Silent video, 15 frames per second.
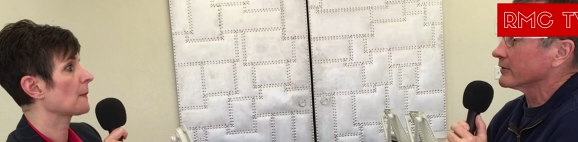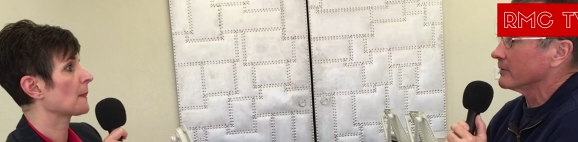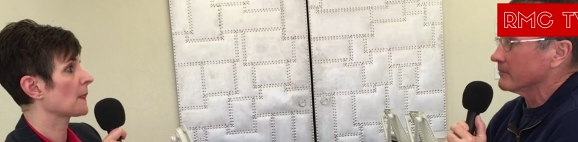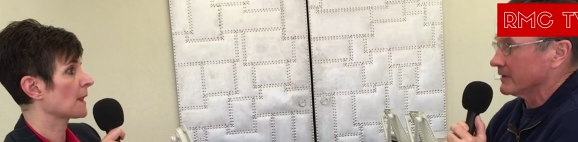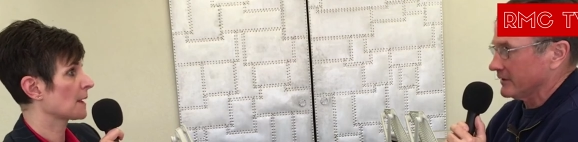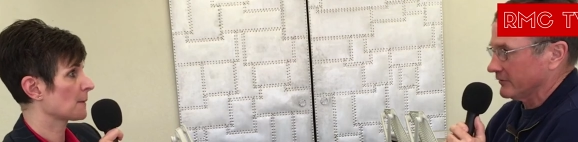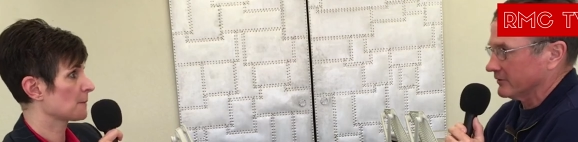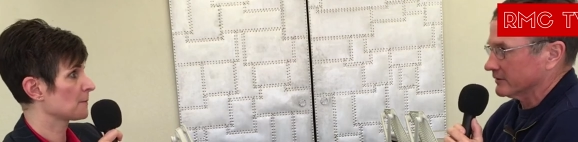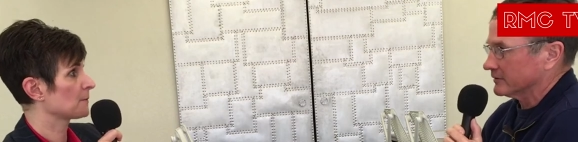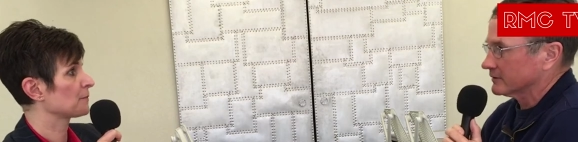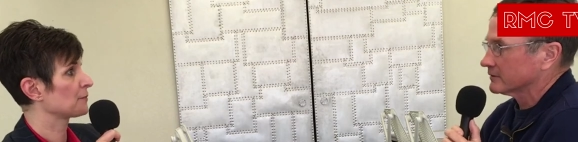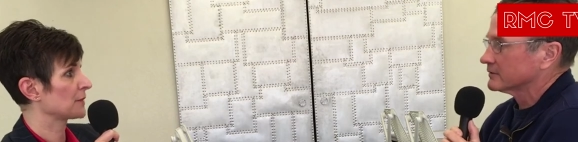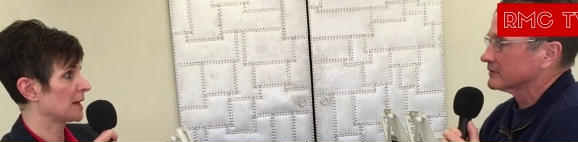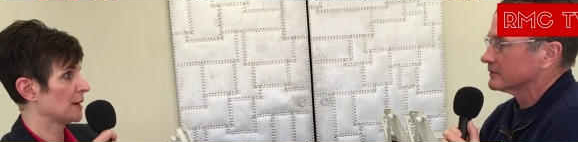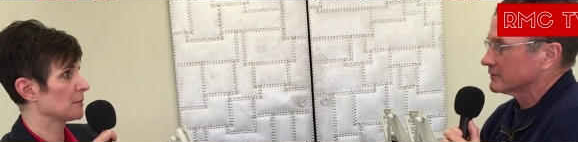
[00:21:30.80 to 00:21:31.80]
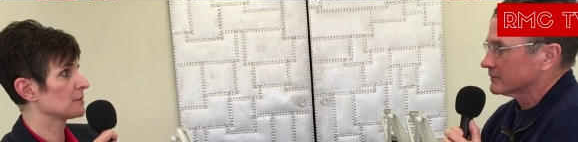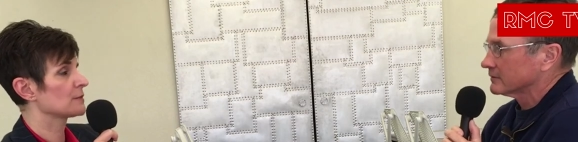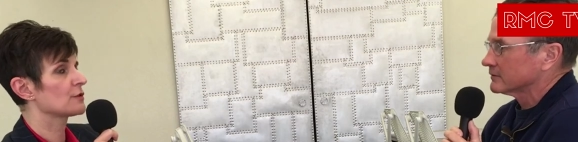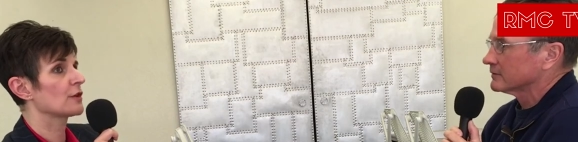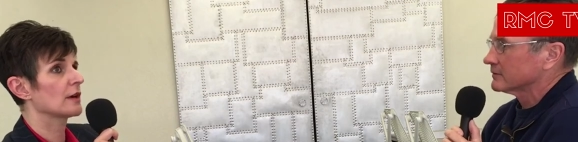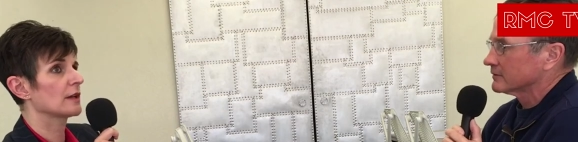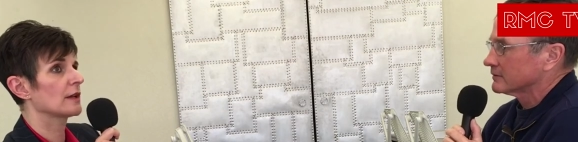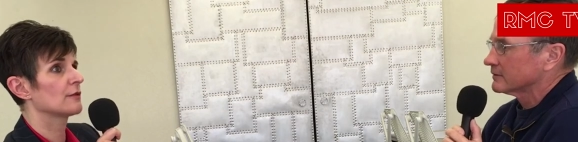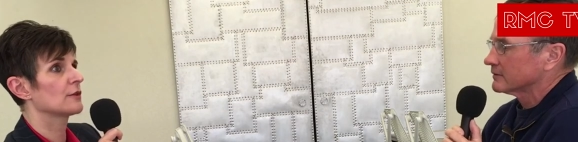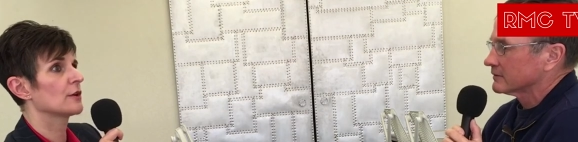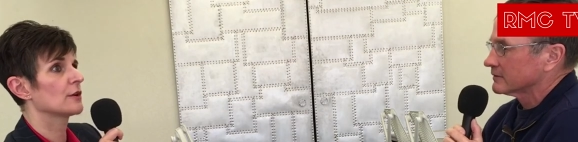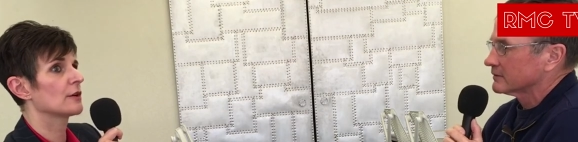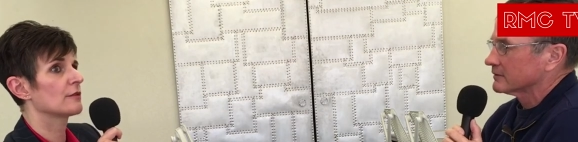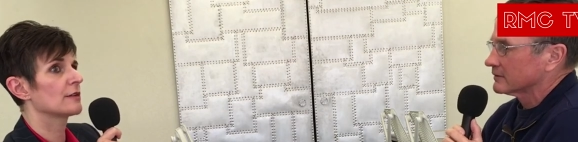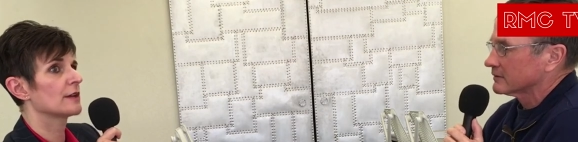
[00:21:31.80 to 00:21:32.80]
Speaker 1: it's amazing.
Speaker 2: Yeah, so I love
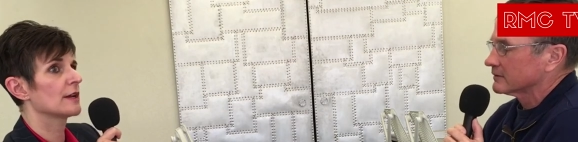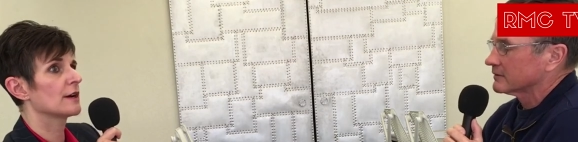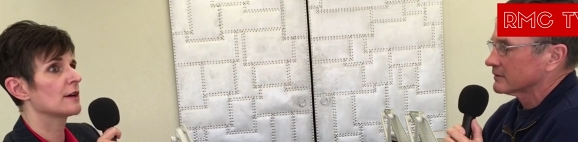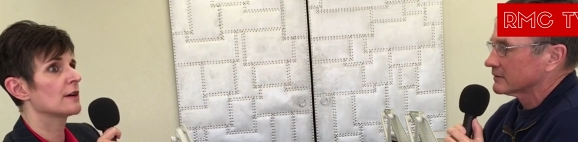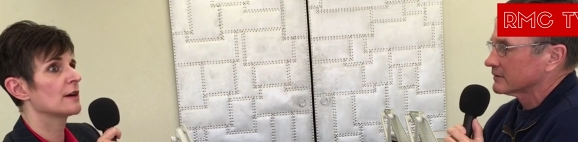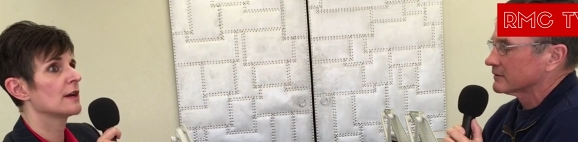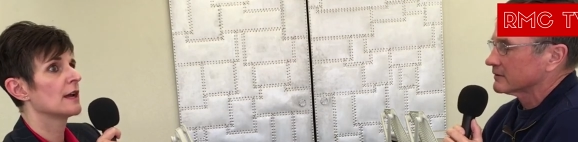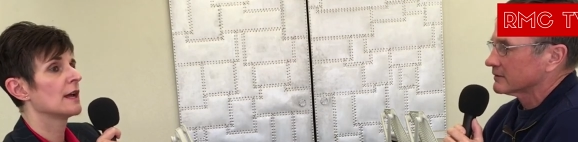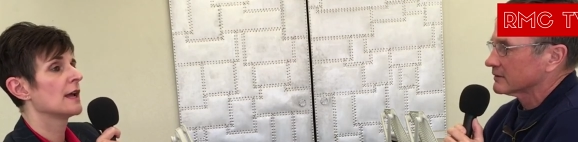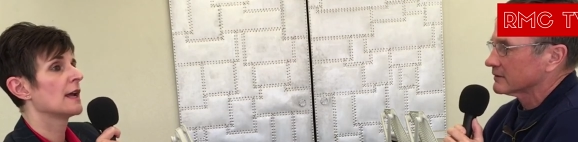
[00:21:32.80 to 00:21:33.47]
going over there.